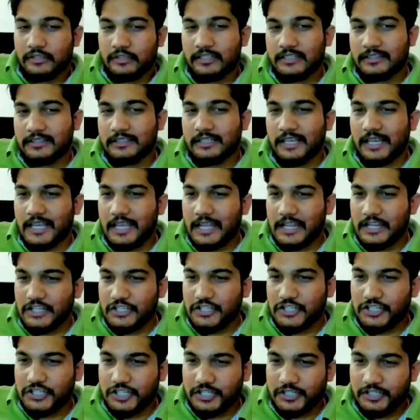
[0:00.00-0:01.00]
so in the
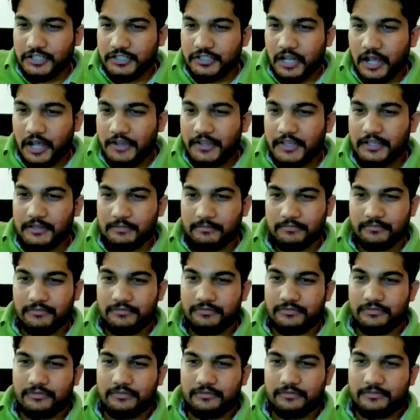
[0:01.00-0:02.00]
ancient
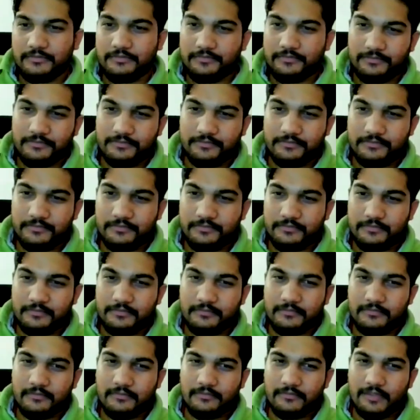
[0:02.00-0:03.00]
times
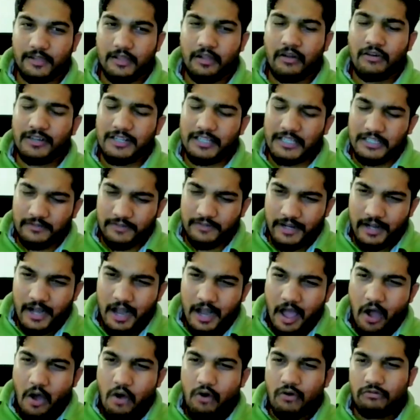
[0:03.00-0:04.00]
or even
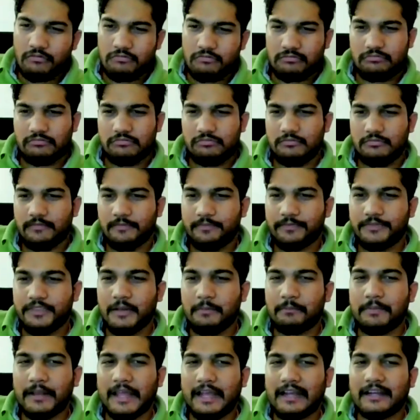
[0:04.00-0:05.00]
now
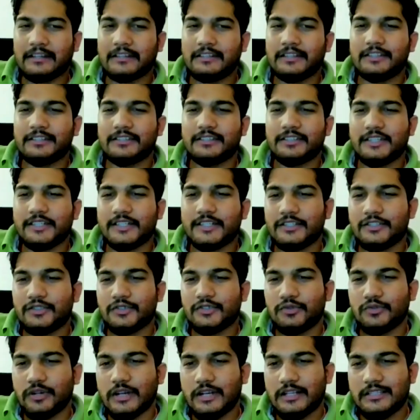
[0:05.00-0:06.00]
the practice is
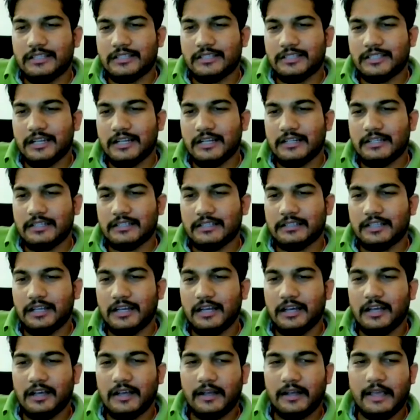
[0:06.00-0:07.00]
to consult
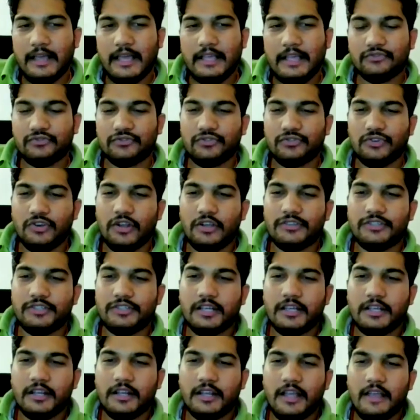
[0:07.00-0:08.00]
the
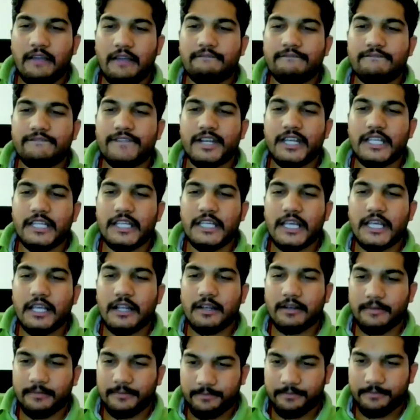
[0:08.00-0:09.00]
astrologer every
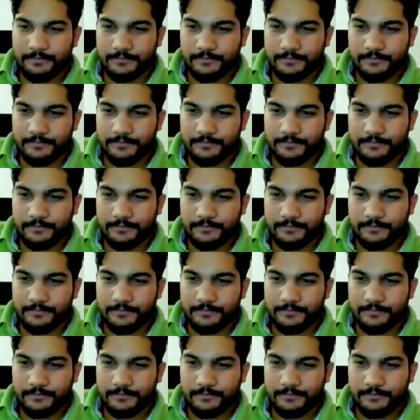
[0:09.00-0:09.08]
year